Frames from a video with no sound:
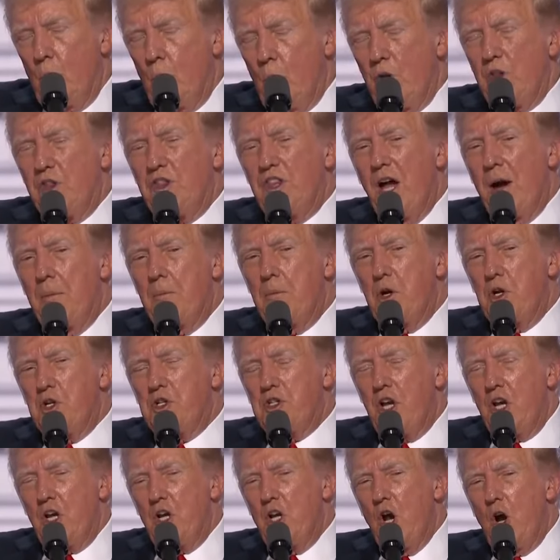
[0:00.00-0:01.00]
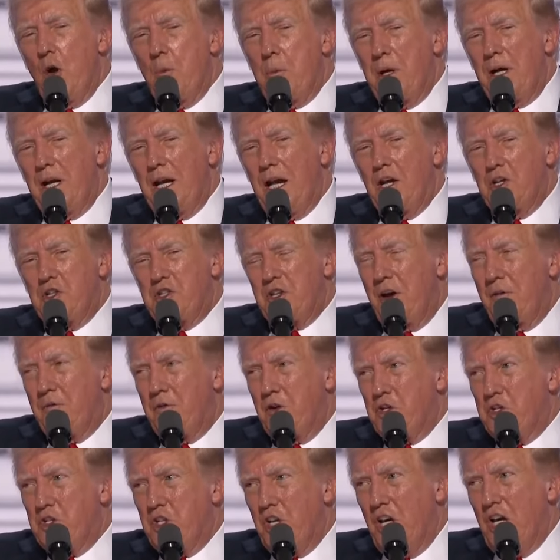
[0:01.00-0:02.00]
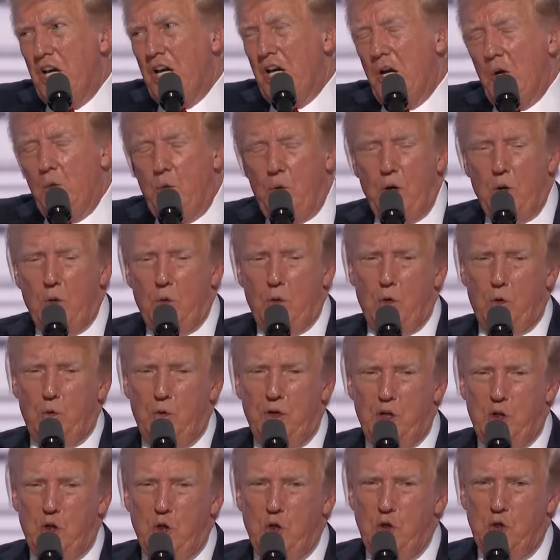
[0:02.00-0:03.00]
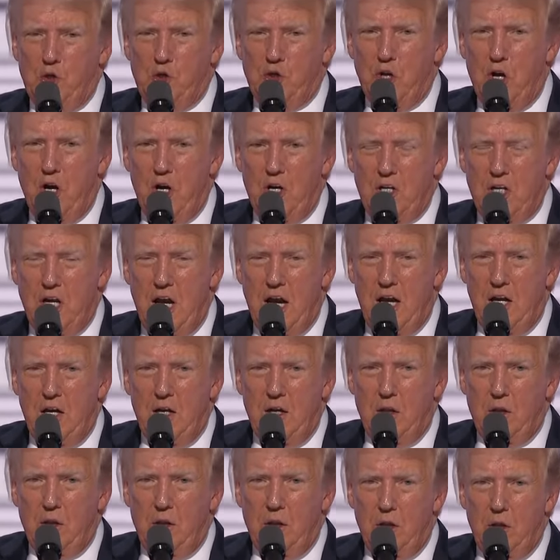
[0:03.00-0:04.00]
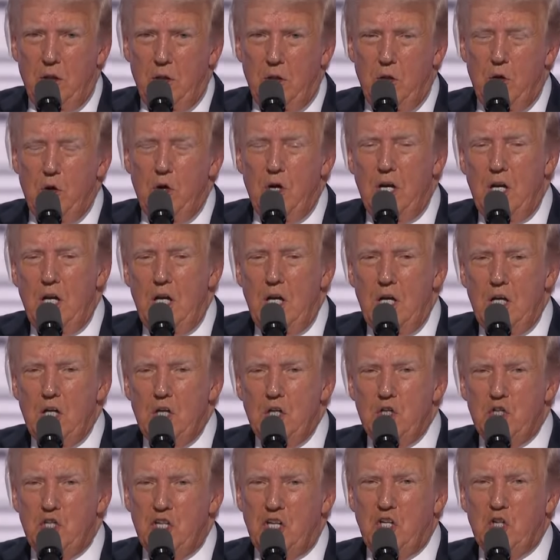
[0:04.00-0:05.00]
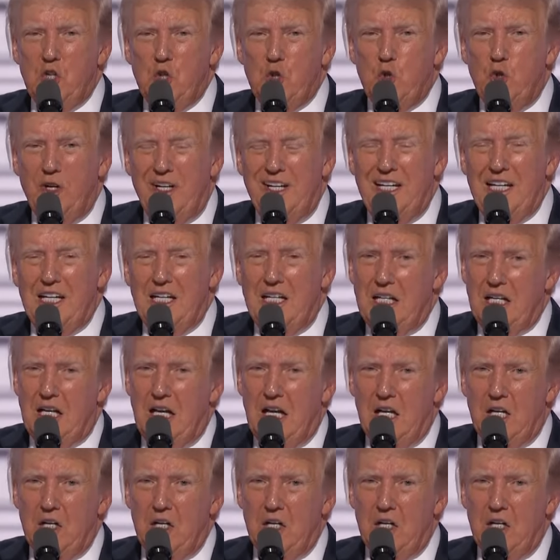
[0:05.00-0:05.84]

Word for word: with numbers that nobody has ever seen, and we will reduce our debt $36 trillion.